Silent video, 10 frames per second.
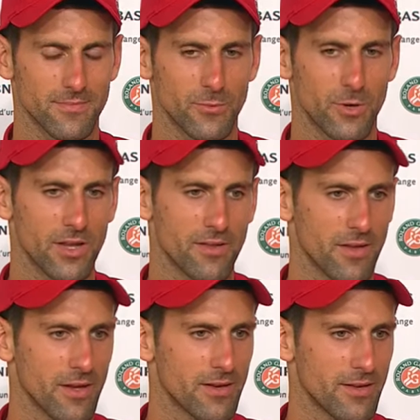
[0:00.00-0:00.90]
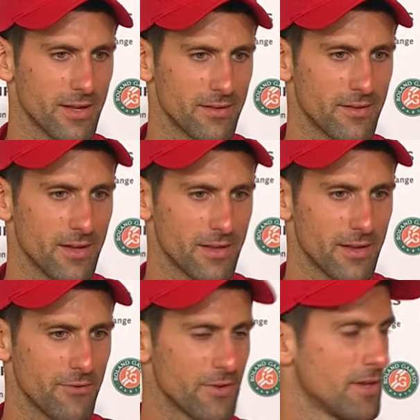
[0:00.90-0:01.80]
really think that
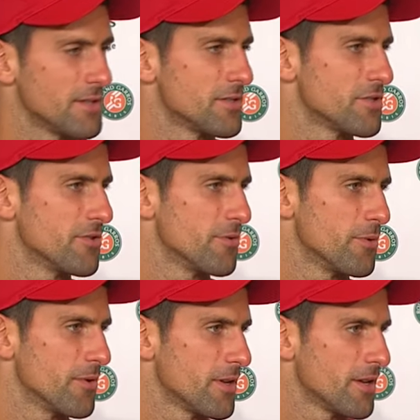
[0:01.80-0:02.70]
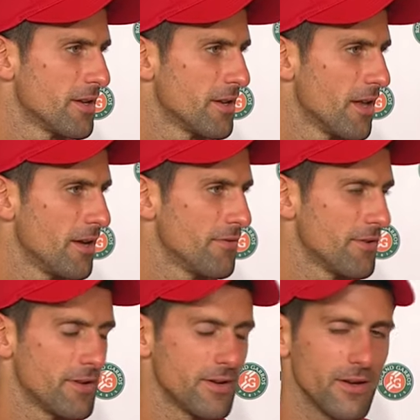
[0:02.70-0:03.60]
everything is achievable in life.
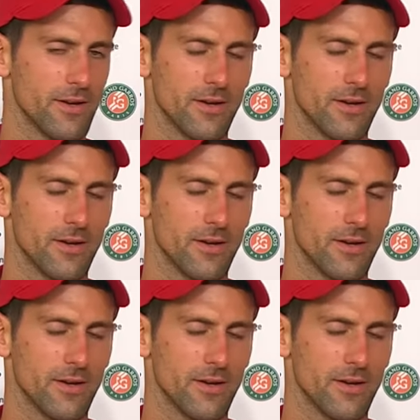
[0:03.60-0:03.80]
And,